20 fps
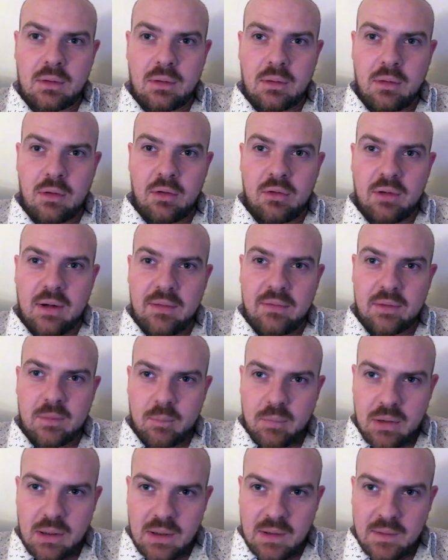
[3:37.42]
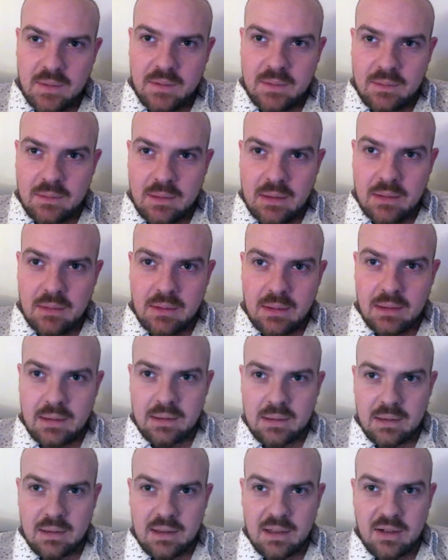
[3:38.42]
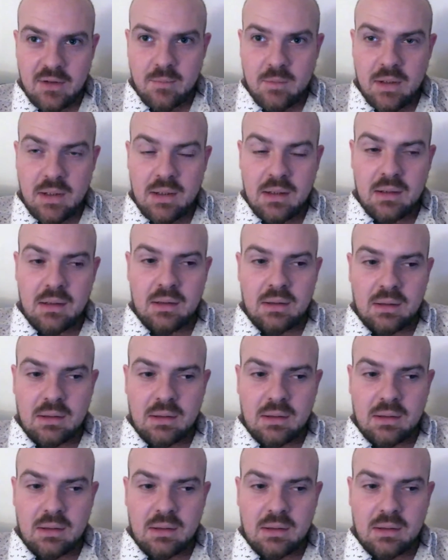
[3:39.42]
the Greft Plus that the clinic gave me,